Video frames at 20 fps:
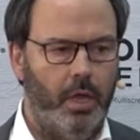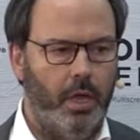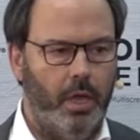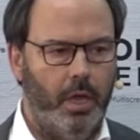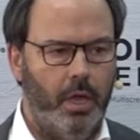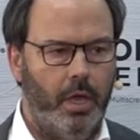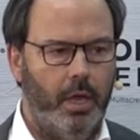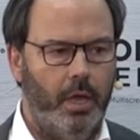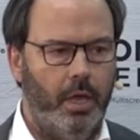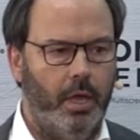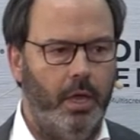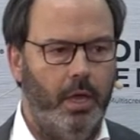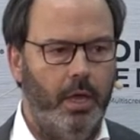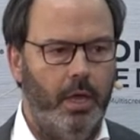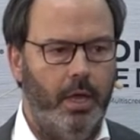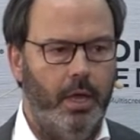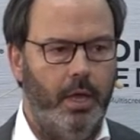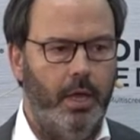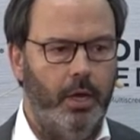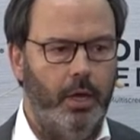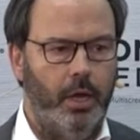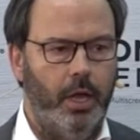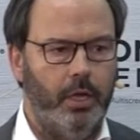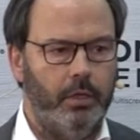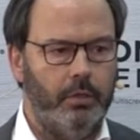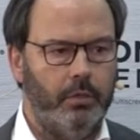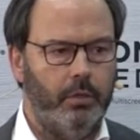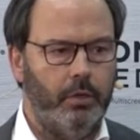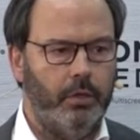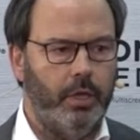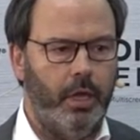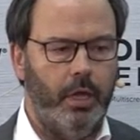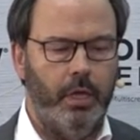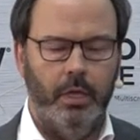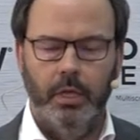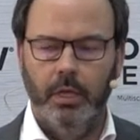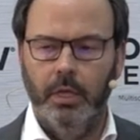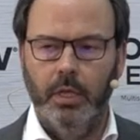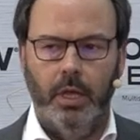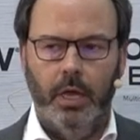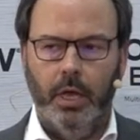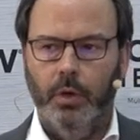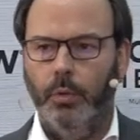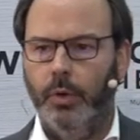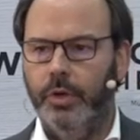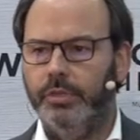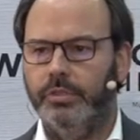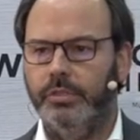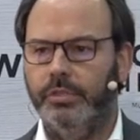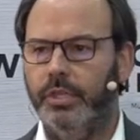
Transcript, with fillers: uh a lot, okay? I was